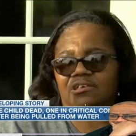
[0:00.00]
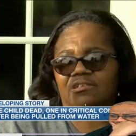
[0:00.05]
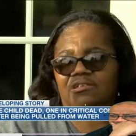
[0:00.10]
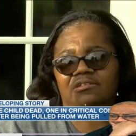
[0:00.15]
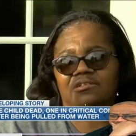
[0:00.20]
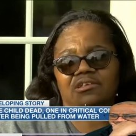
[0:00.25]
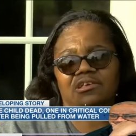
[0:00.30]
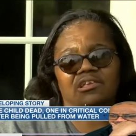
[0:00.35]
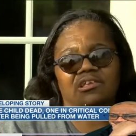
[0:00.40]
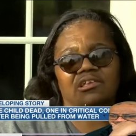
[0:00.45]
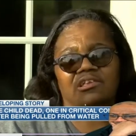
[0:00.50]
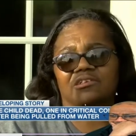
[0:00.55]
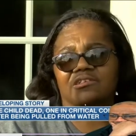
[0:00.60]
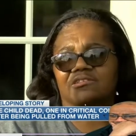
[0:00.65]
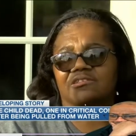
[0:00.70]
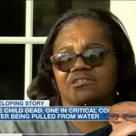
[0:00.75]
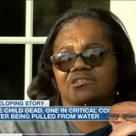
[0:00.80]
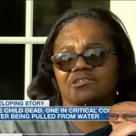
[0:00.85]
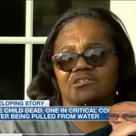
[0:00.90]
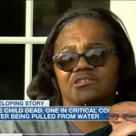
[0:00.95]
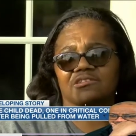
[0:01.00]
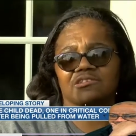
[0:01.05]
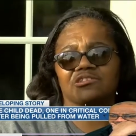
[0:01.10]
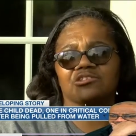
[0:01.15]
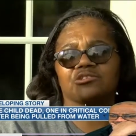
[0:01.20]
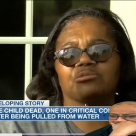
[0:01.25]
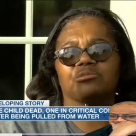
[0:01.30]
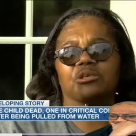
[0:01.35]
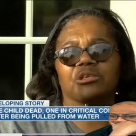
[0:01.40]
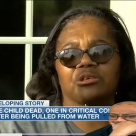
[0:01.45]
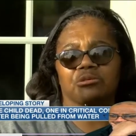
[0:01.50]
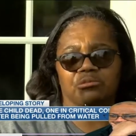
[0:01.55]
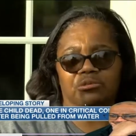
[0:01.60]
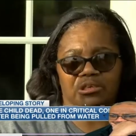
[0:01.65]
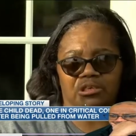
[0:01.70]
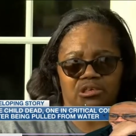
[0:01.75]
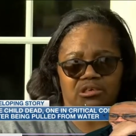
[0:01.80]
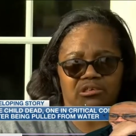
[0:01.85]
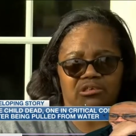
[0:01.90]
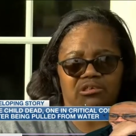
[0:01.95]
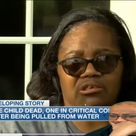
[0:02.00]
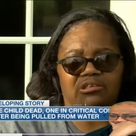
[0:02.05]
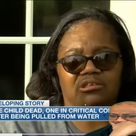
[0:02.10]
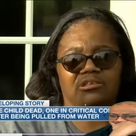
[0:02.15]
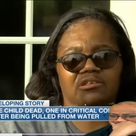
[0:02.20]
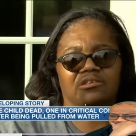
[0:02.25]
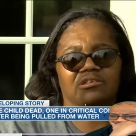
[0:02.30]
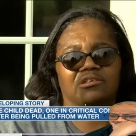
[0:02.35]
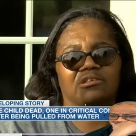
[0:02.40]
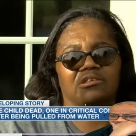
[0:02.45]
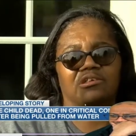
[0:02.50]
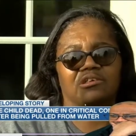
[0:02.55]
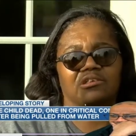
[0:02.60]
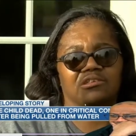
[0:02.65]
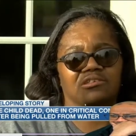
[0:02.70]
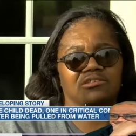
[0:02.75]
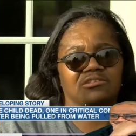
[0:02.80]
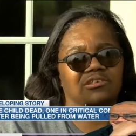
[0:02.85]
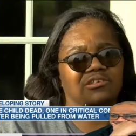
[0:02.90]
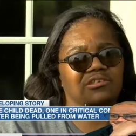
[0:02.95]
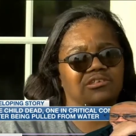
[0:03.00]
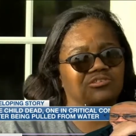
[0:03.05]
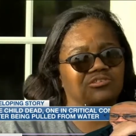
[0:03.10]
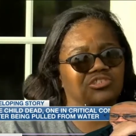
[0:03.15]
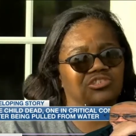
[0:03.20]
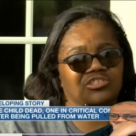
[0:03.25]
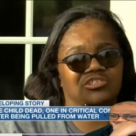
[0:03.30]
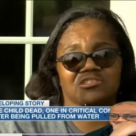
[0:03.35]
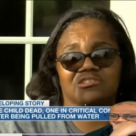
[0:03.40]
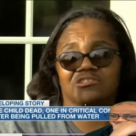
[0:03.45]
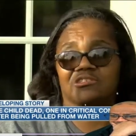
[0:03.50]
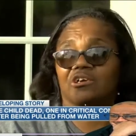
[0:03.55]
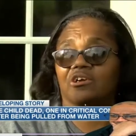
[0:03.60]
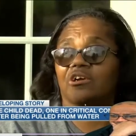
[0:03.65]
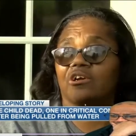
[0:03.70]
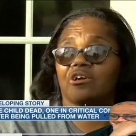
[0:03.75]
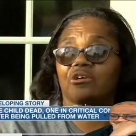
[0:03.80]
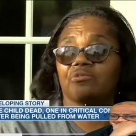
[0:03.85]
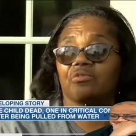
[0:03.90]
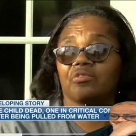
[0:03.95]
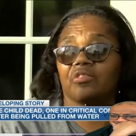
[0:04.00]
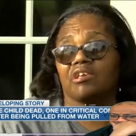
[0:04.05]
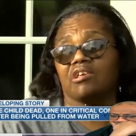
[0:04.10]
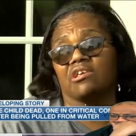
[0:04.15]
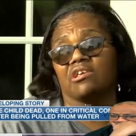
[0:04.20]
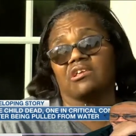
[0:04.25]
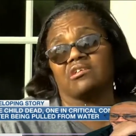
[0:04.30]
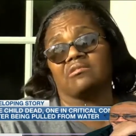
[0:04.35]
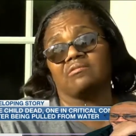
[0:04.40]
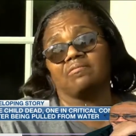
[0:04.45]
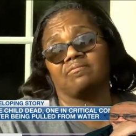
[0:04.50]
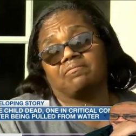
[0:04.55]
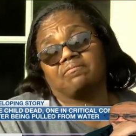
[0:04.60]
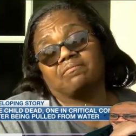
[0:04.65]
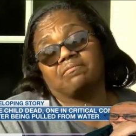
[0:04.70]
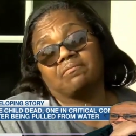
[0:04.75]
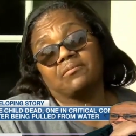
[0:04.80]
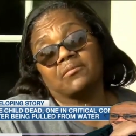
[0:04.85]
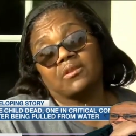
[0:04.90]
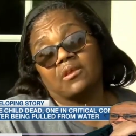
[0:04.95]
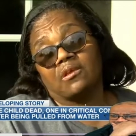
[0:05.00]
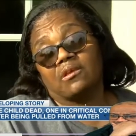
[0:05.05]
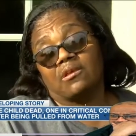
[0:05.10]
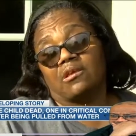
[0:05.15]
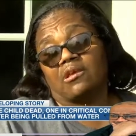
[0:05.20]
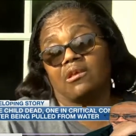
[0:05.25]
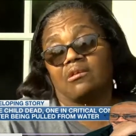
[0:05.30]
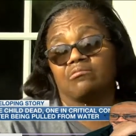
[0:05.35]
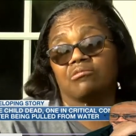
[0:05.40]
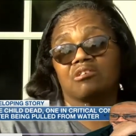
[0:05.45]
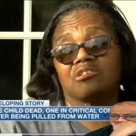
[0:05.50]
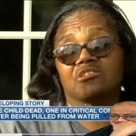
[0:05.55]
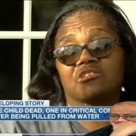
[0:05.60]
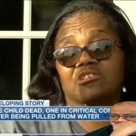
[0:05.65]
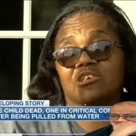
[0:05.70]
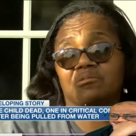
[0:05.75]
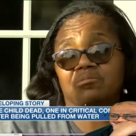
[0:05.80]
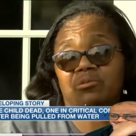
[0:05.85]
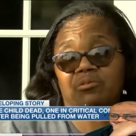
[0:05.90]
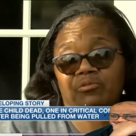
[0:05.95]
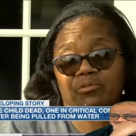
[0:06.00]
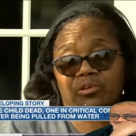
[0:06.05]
It is. It's, it's really, really hard. And it, it's just a hard thing. Arnita Gray does not know the